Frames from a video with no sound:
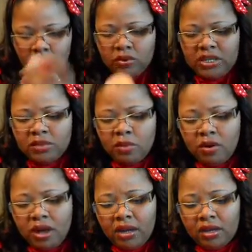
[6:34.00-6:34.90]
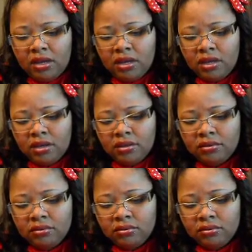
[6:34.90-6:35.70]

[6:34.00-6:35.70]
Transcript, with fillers: Ooh, it smells hella good.